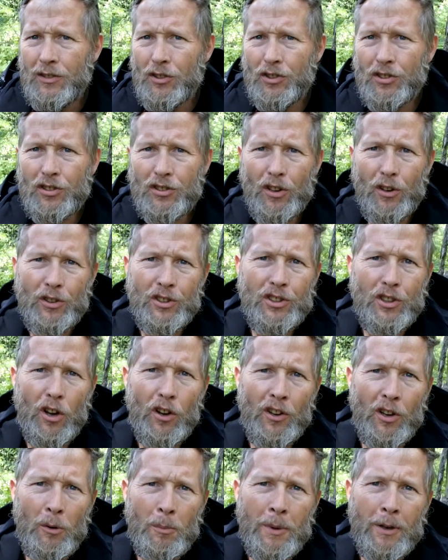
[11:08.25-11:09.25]
Just as long as you've
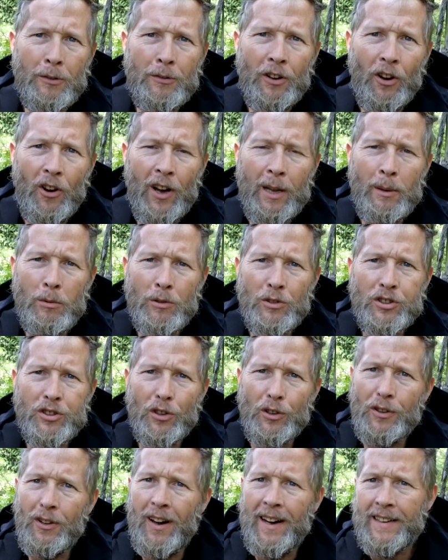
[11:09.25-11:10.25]
got a little bit of reliable
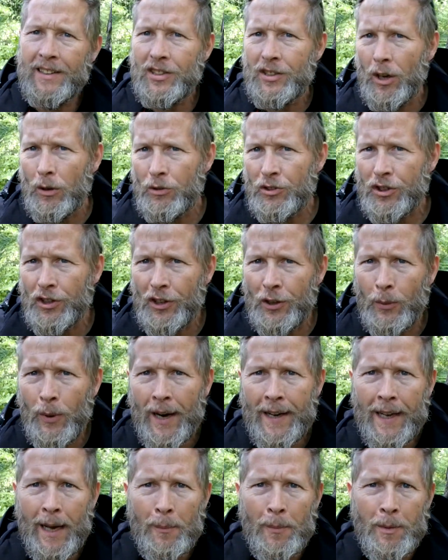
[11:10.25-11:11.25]
sunlight, you know, certainly
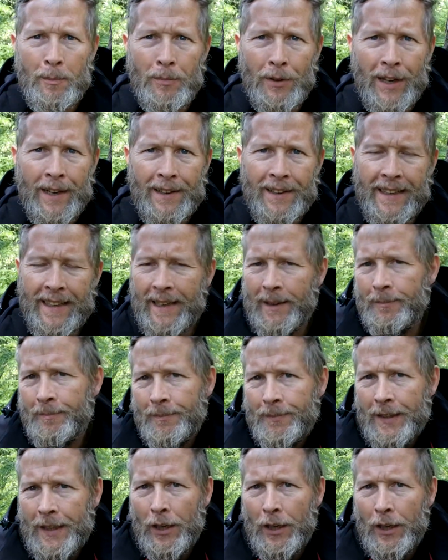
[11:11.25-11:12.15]
where I am in Britain here,